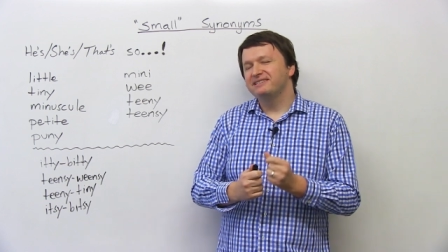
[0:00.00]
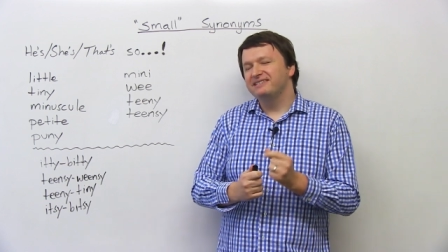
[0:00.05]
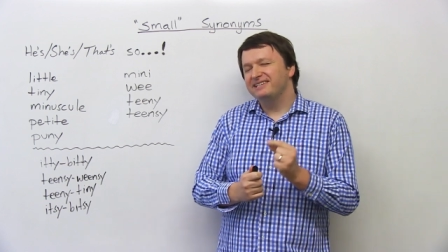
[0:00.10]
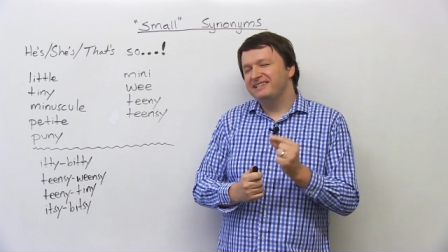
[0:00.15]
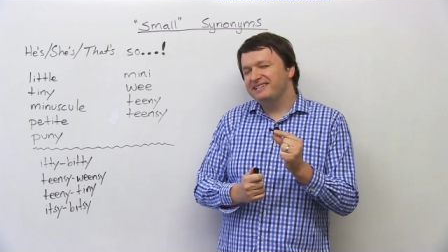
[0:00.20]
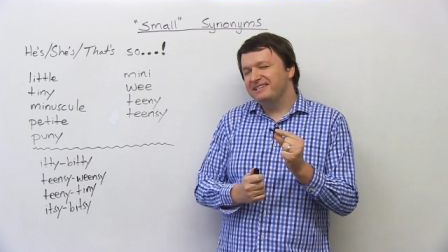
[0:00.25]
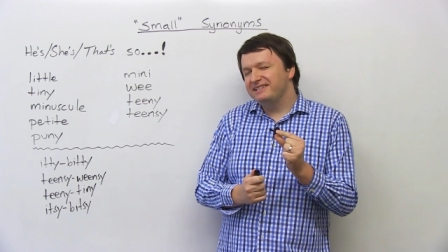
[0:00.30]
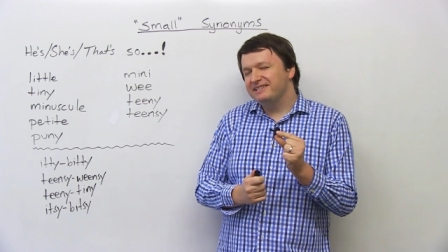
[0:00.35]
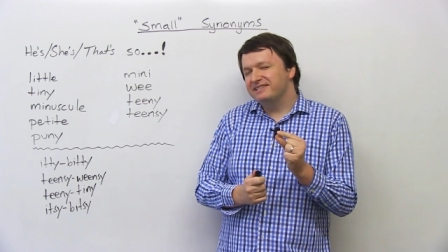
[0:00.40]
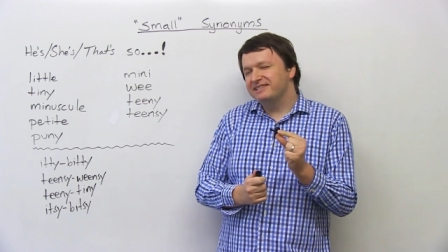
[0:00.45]

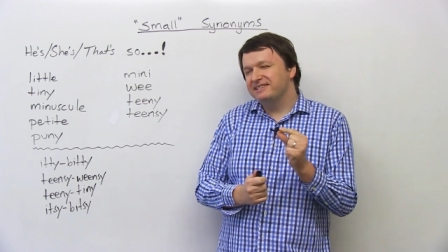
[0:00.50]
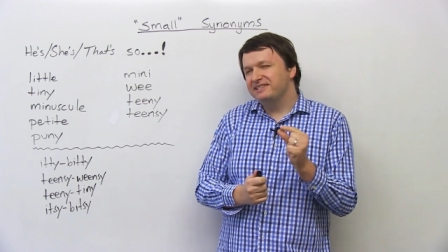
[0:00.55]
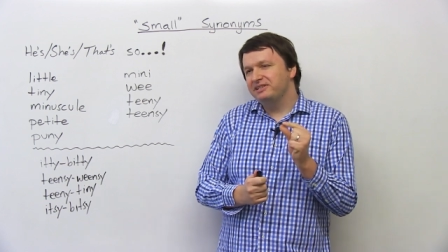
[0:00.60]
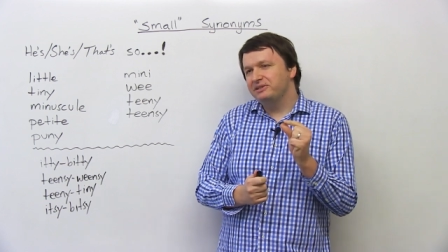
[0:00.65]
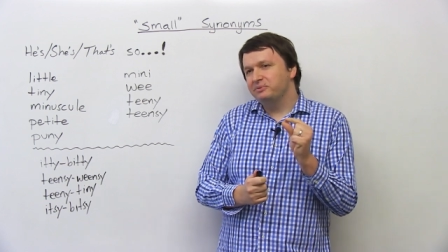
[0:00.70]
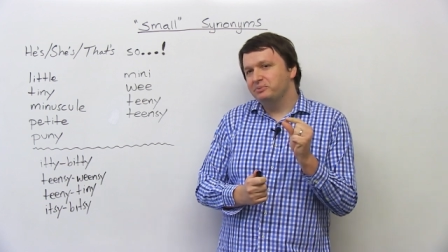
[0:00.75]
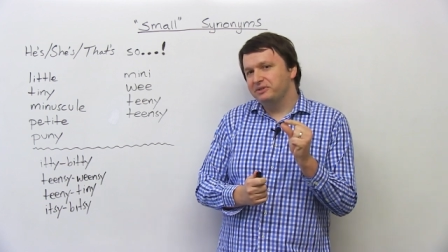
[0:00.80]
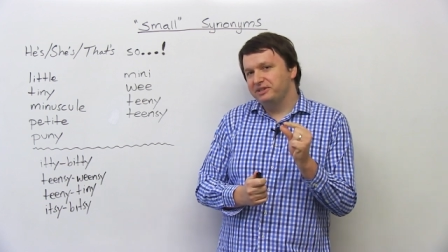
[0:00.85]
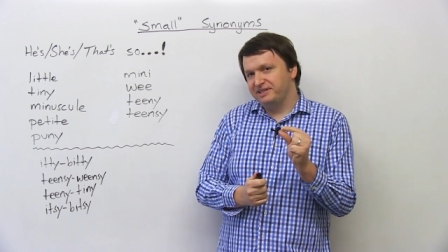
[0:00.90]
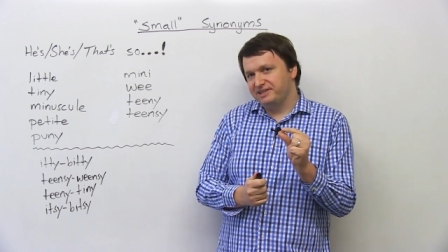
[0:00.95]

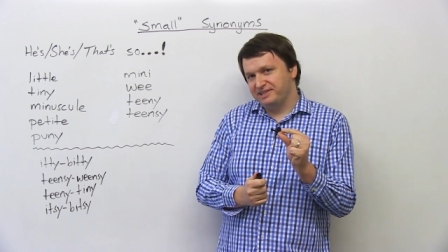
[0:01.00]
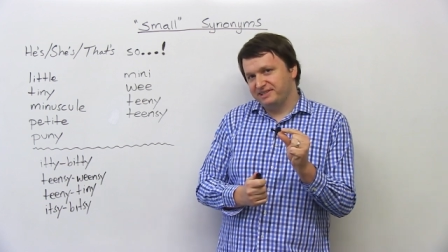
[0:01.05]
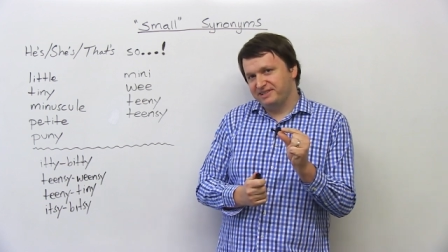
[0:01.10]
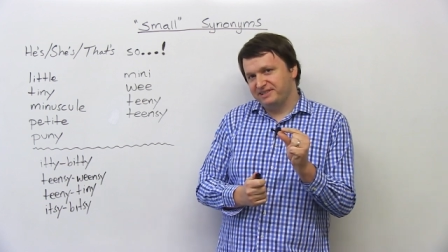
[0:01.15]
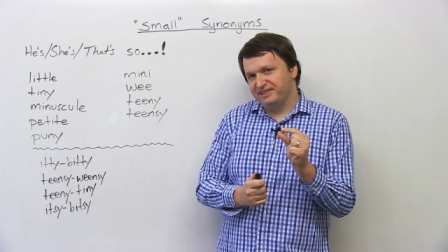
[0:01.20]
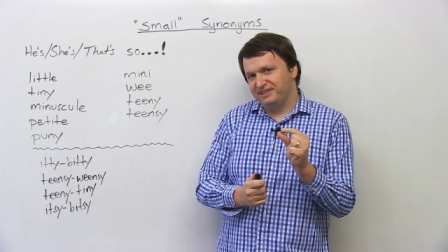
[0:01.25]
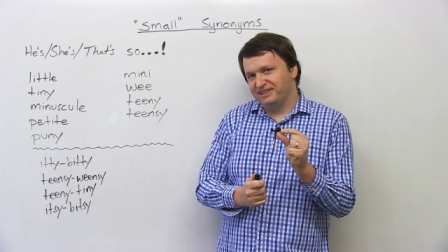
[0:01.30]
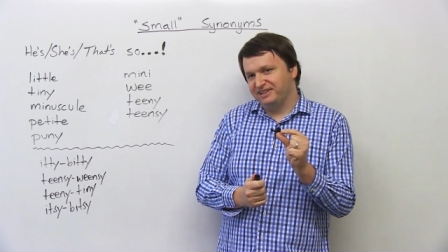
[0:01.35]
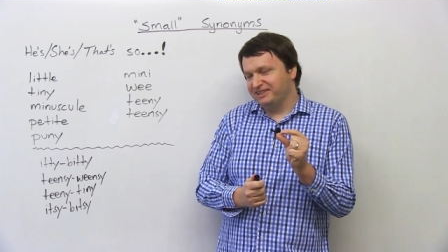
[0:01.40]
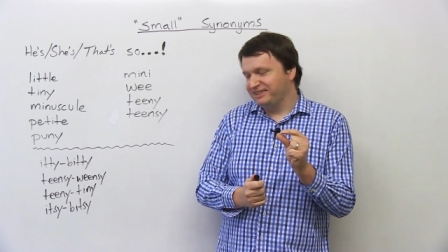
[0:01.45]

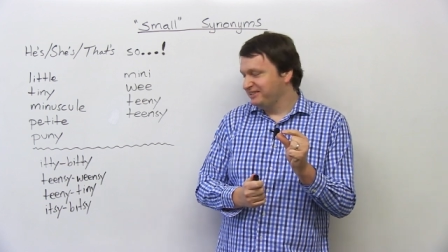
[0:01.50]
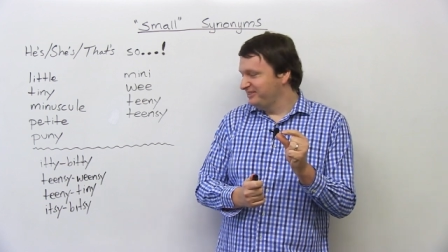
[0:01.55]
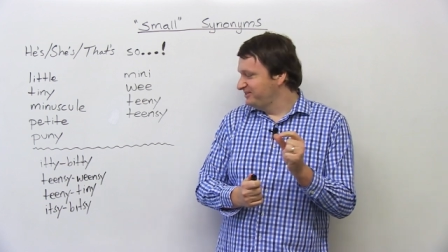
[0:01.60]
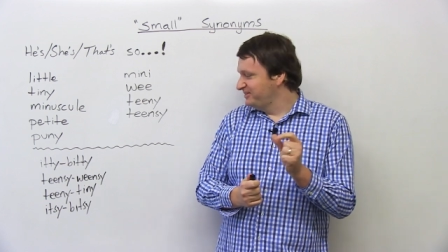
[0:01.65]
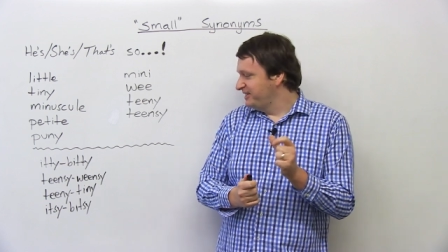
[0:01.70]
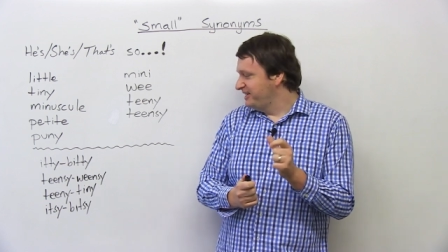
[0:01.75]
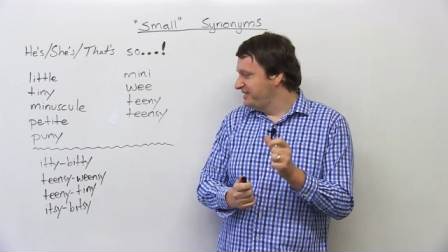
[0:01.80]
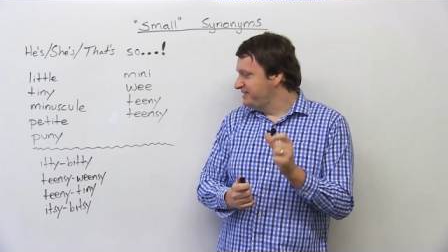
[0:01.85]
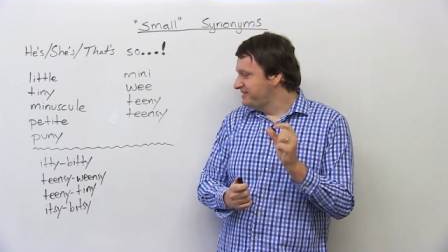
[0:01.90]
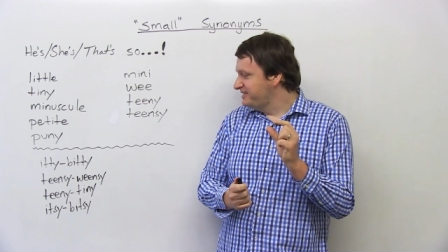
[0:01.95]
teensy-weensy.
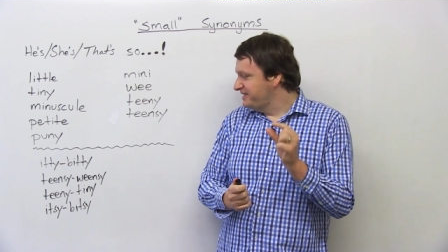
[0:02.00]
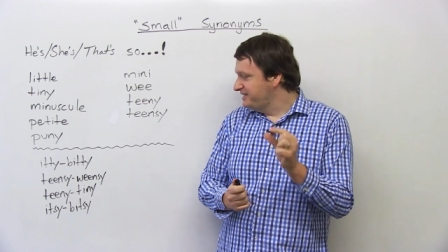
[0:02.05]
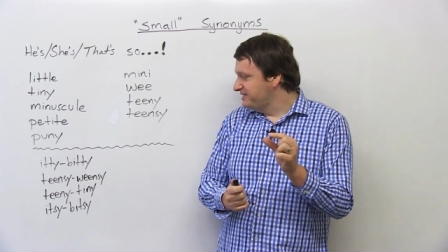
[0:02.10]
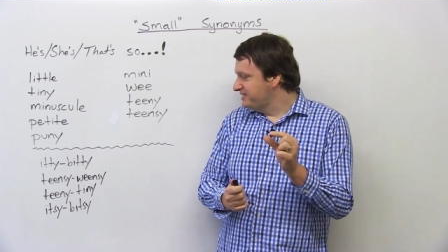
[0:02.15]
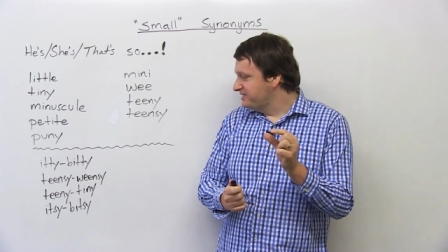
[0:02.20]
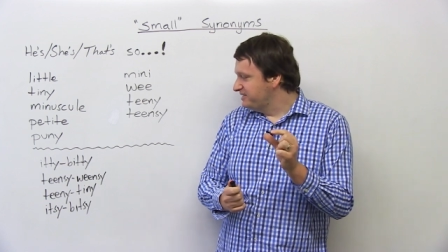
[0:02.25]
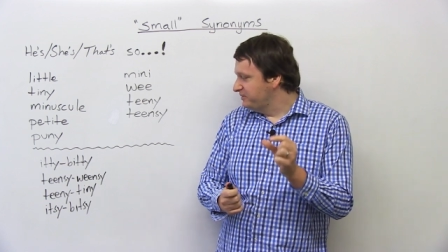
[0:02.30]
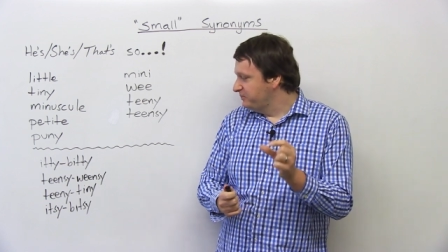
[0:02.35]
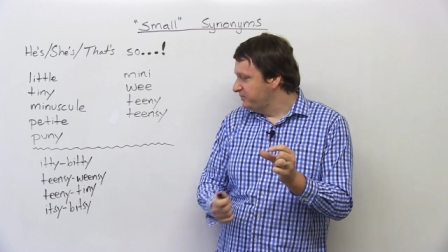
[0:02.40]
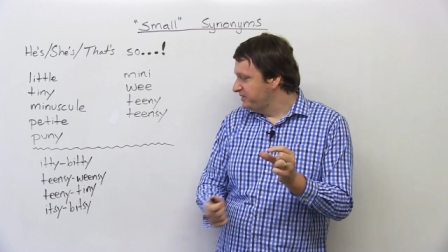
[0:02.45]
Okay,
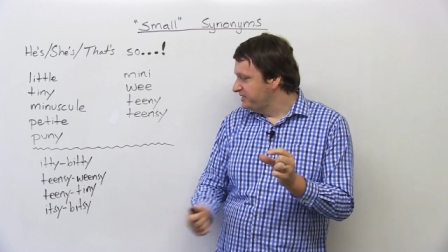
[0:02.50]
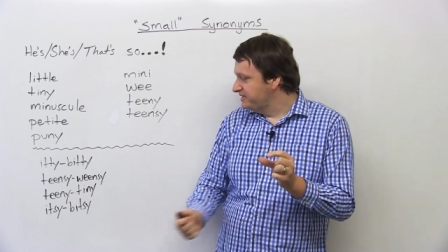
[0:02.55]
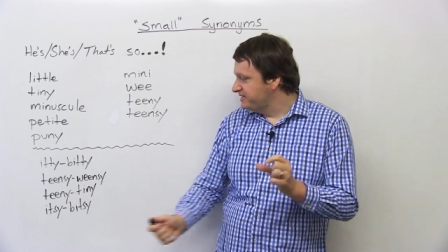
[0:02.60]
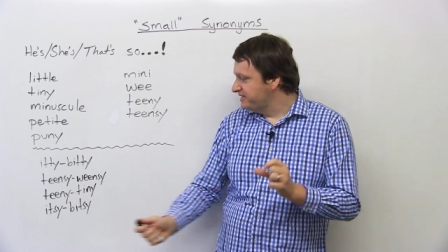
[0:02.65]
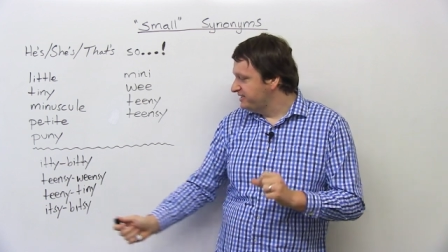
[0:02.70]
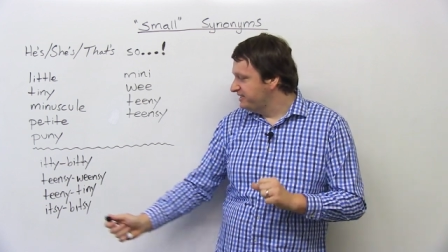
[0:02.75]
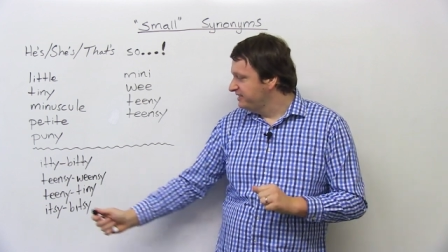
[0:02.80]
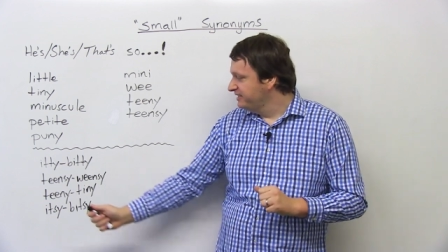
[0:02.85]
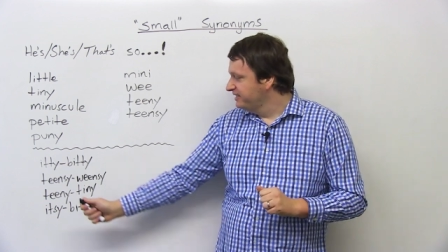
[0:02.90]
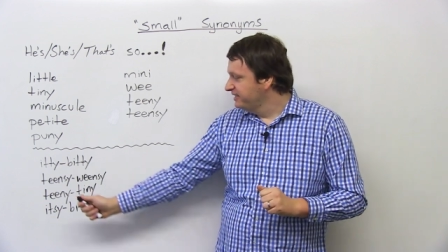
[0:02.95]

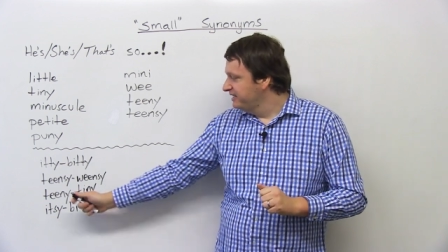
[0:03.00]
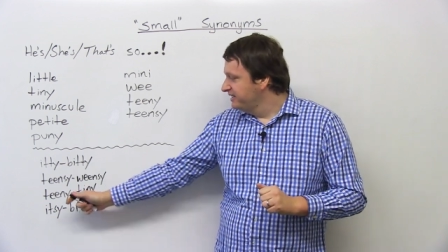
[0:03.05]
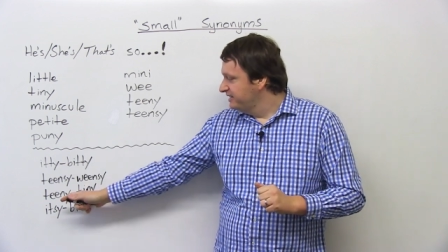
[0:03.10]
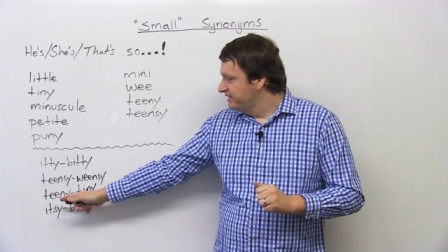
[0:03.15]
teensy-weensy.